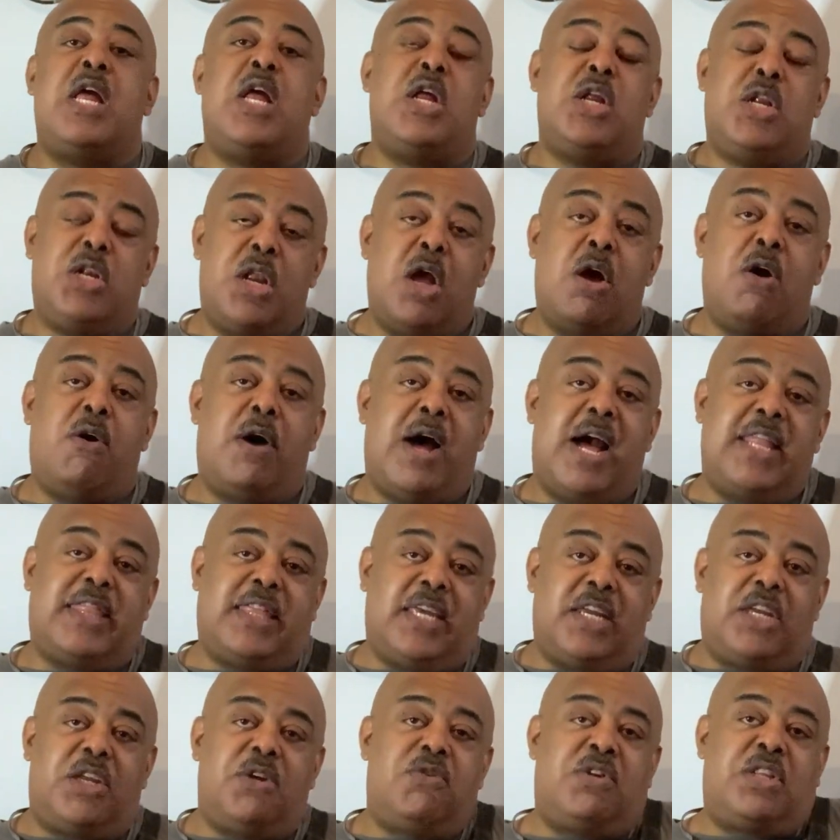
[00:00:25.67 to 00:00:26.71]
No, I
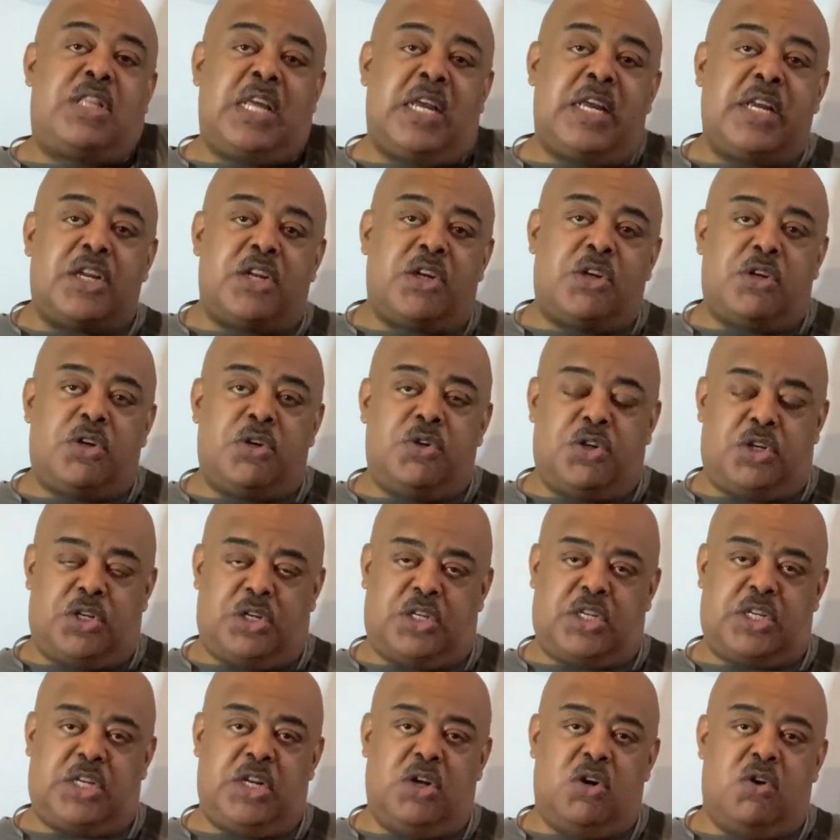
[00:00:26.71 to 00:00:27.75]
think you should
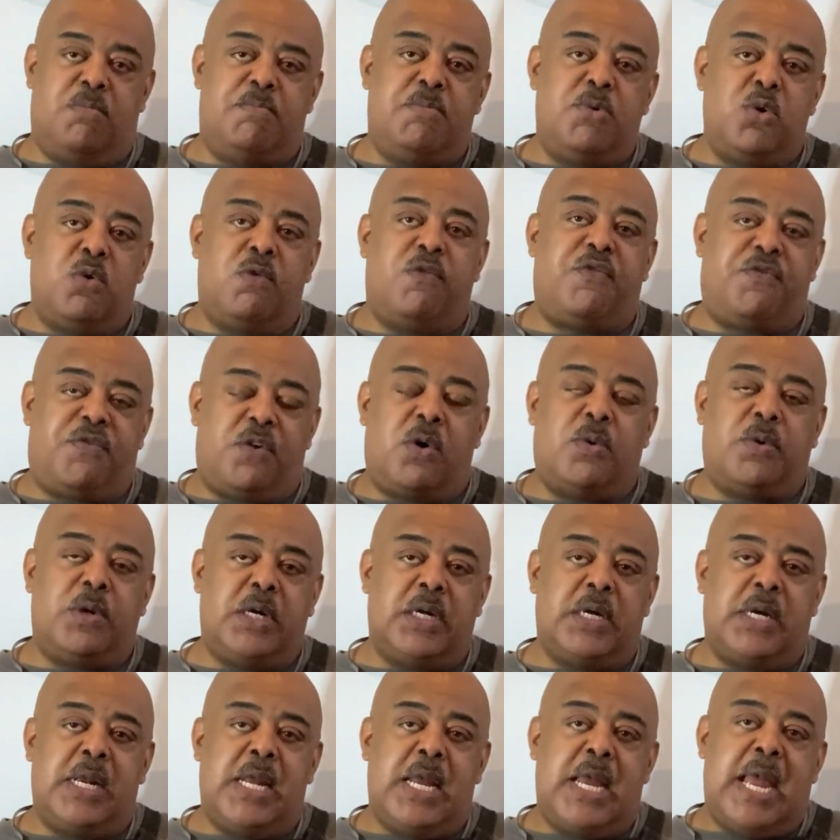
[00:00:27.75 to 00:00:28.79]
still move
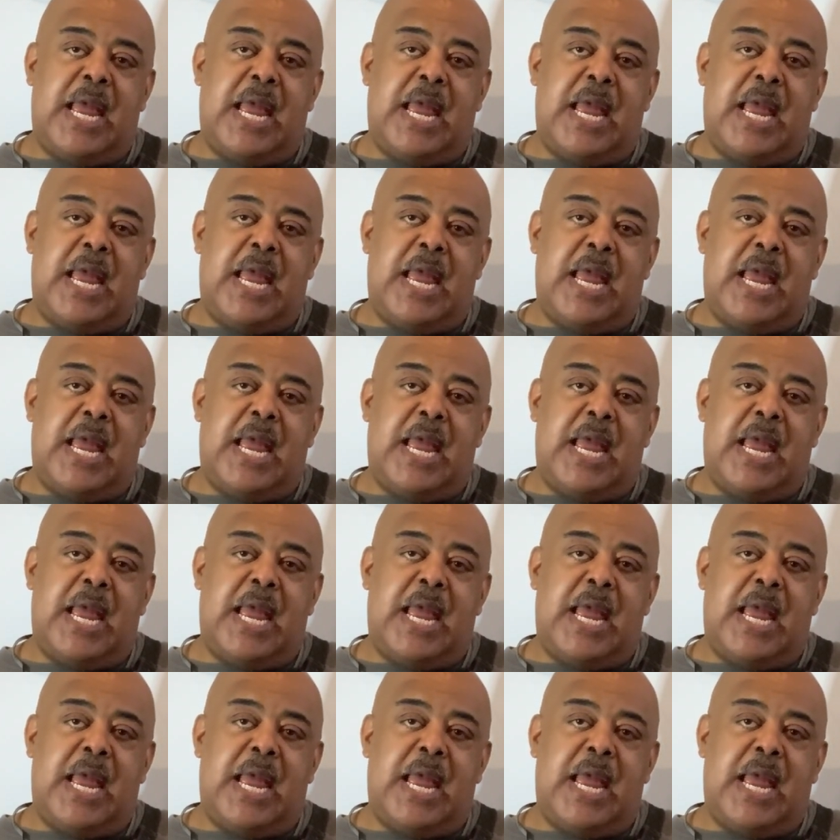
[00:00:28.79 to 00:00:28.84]
forward.